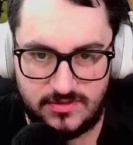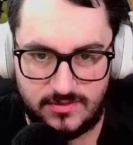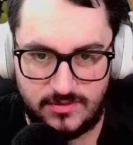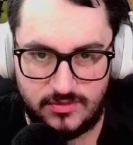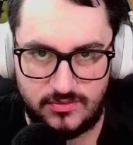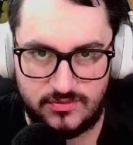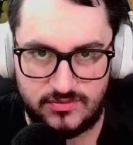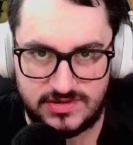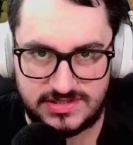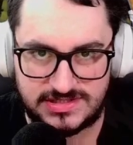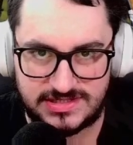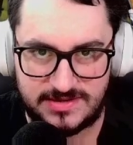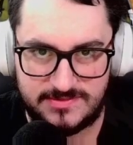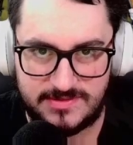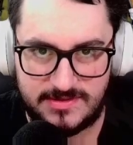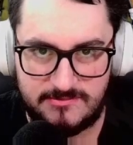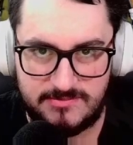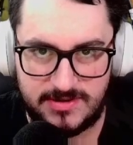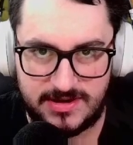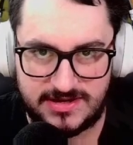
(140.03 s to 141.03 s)
Ooh, this is gonna be a
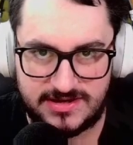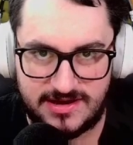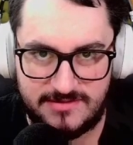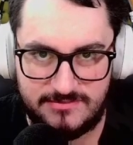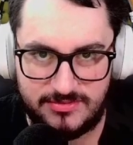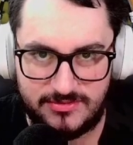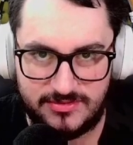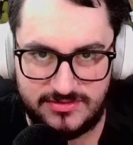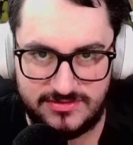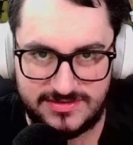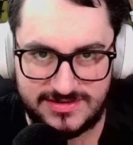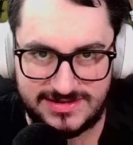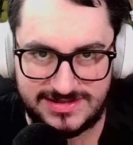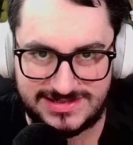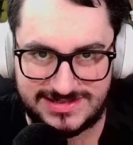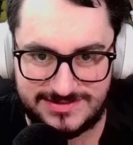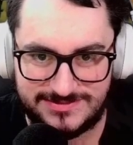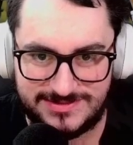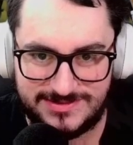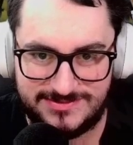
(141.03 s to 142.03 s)
big tumble. This is
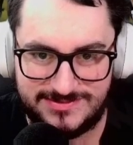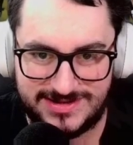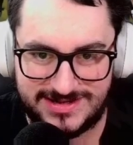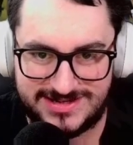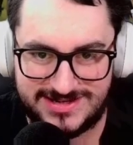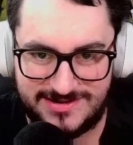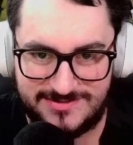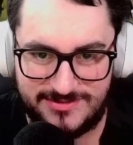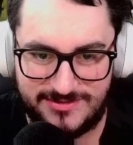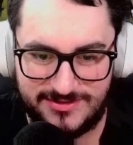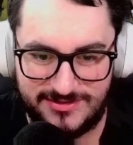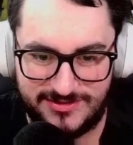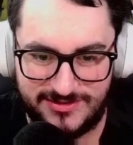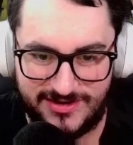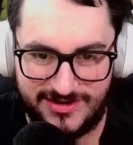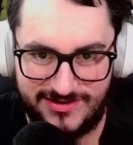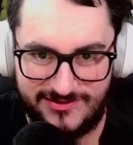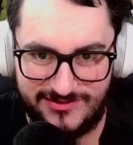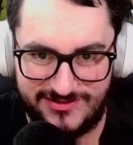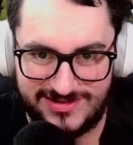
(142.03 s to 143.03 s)
gonna be a big tumble. You
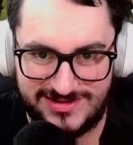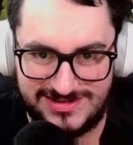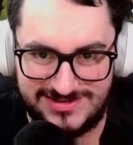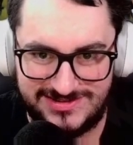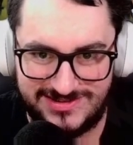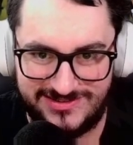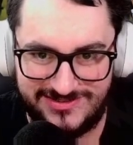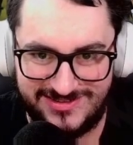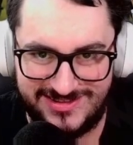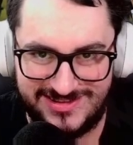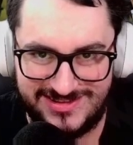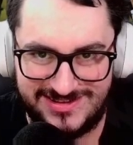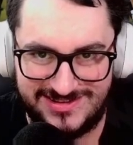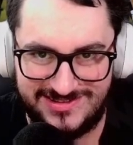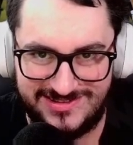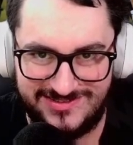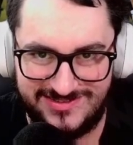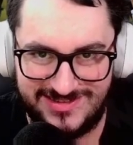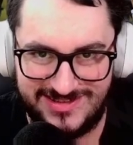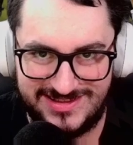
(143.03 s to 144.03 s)
ready for this? You ready for this? You
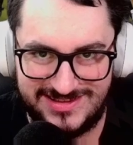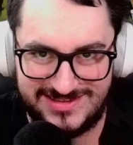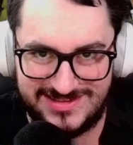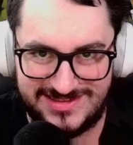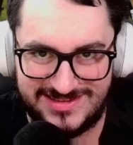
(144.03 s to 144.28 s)
ready for this?